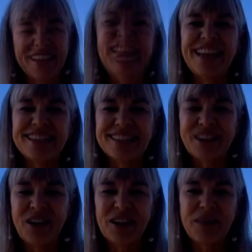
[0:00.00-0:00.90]
Let's
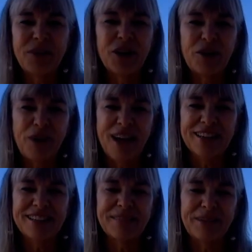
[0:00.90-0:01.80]
talk about our
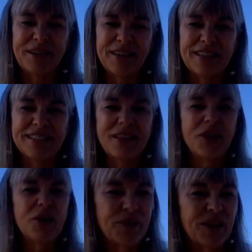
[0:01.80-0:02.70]
practice periods.
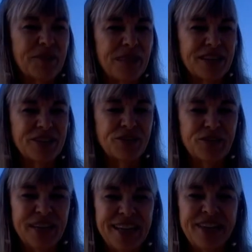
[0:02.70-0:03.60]
We are meant to
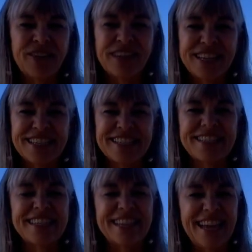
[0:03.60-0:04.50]
read or listen
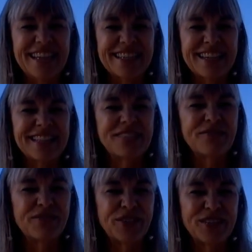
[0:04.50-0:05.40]
today's
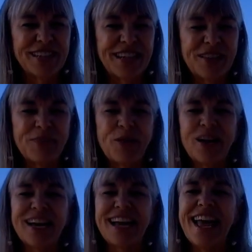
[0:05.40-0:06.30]
lesson first thing in the
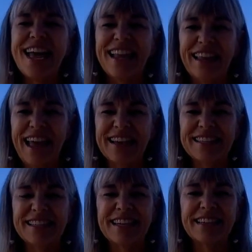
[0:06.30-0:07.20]
morning,
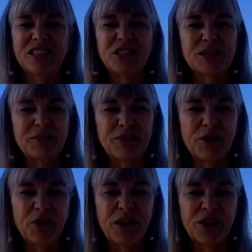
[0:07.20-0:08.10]
last thing just
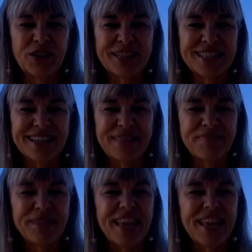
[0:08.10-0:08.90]
before we go to sleep.